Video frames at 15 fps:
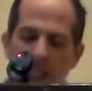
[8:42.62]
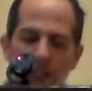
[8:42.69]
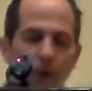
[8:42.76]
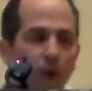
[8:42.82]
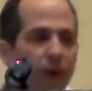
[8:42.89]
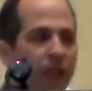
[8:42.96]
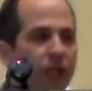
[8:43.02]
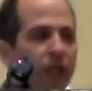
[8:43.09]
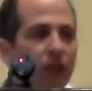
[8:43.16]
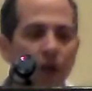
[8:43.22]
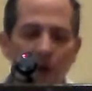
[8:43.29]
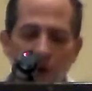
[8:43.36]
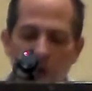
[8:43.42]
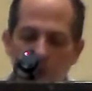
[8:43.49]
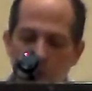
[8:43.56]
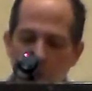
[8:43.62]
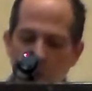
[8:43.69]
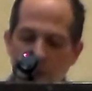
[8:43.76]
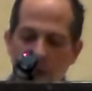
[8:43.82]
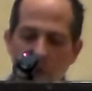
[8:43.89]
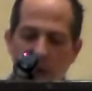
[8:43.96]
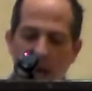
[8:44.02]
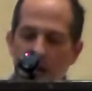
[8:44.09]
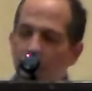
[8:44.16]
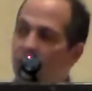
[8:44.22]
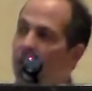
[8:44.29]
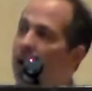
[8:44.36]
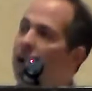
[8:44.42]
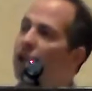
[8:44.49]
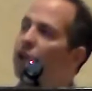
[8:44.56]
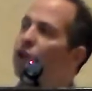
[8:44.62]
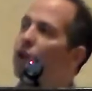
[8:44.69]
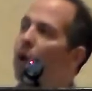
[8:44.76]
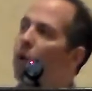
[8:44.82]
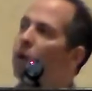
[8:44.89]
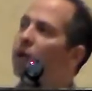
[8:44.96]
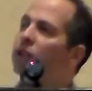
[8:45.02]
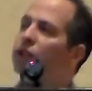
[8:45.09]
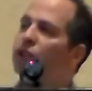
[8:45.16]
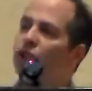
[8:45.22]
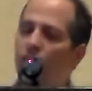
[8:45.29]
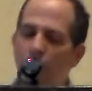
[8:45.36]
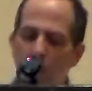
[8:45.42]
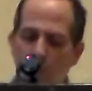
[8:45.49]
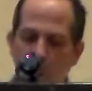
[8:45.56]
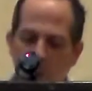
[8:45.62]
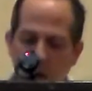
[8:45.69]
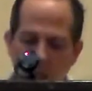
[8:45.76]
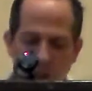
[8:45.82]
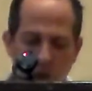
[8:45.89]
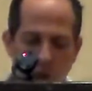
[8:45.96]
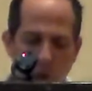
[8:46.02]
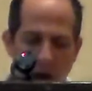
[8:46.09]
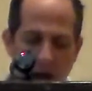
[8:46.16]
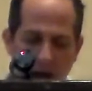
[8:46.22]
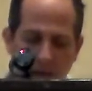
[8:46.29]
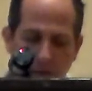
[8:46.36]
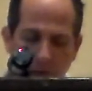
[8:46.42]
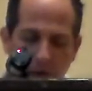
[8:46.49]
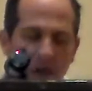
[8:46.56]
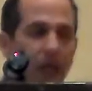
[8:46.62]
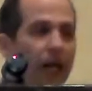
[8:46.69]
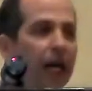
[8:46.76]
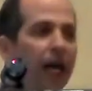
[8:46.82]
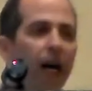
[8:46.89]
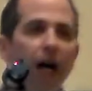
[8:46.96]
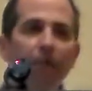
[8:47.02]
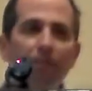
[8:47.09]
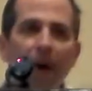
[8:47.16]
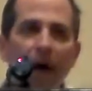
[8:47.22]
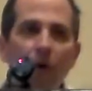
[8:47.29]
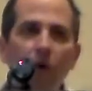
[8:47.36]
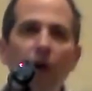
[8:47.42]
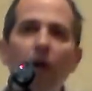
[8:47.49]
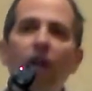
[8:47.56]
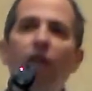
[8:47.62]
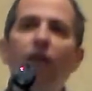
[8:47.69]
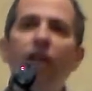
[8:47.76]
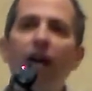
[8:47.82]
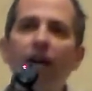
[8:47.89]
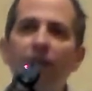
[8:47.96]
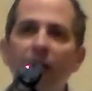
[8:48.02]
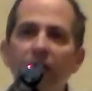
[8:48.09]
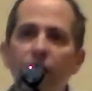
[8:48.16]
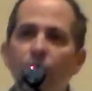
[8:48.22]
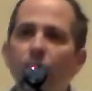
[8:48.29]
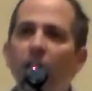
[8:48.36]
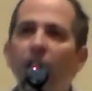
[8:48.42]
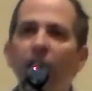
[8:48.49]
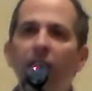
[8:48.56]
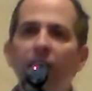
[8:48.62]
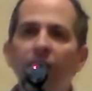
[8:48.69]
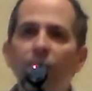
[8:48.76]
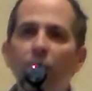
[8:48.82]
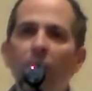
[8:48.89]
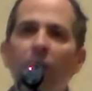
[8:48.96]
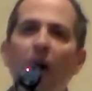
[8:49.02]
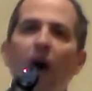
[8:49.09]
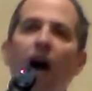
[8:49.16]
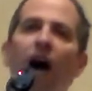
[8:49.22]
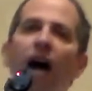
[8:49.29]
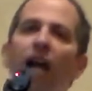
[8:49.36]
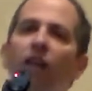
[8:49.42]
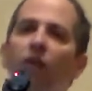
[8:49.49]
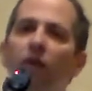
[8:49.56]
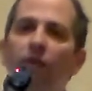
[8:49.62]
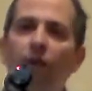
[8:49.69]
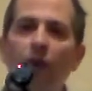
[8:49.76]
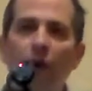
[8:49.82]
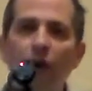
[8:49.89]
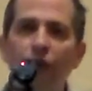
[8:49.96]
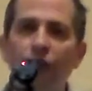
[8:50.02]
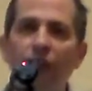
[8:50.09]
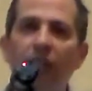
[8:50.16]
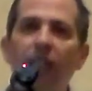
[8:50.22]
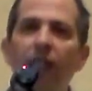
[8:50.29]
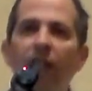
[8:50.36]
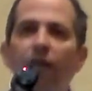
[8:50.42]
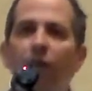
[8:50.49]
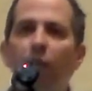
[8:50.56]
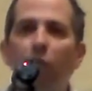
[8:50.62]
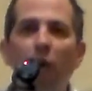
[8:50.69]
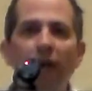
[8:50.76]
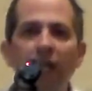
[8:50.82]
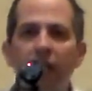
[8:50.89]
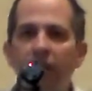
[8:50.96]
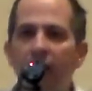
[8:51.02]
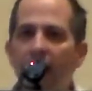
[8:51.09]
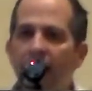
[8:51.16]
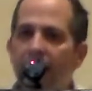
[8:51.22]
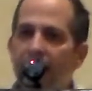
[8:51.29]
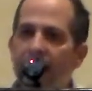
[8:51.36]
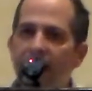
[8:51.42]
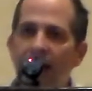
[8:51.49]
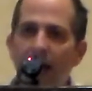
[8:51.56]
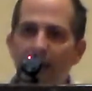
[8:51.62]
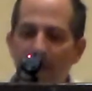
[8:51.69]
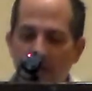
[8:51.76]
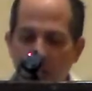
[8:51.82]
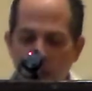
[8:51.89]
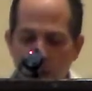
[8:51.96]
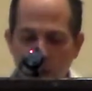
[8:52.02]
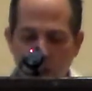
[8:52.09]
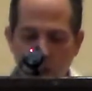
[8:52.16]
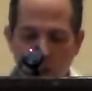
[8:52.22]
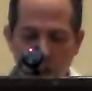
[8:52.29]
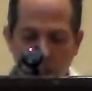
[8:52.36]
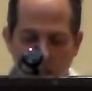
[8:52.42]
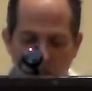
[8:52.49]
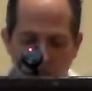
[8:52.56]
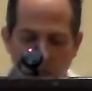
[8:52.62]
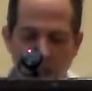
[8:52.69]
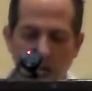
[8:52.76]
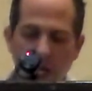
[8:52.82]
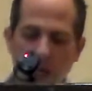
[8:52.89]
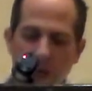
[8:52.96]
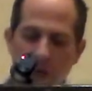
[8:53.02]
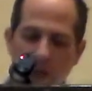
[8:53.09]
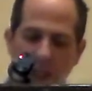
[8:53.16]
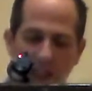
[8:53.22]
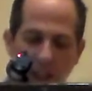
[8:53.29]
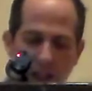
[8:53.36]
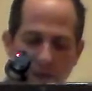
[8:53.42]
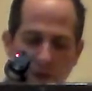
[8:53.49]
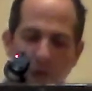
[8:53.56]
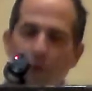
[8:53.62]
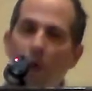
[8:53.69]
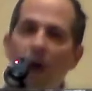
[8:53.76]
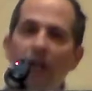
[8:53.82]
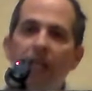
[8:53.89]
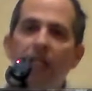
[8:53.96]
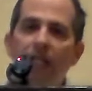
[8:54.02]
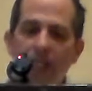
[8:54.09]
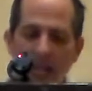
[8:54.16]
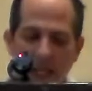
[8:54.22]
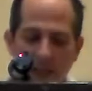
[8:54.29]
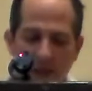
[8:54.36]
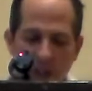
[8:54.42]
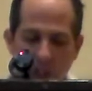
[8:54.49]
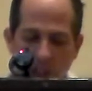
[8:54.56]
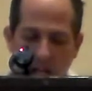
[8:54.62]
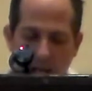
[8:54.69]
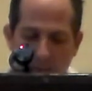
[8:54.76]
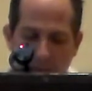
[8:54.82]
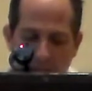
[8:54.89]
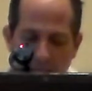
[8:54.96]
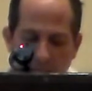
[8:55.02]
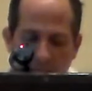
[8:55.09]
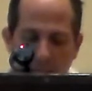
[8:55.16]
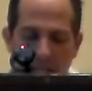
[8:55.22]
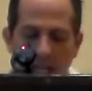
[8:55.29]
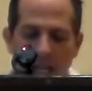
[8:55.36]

So this occurs when you have no concern whatsoever about the evidence. You can live with either version. You can live with what he said in examination in chief. You can live with what he said in the statement.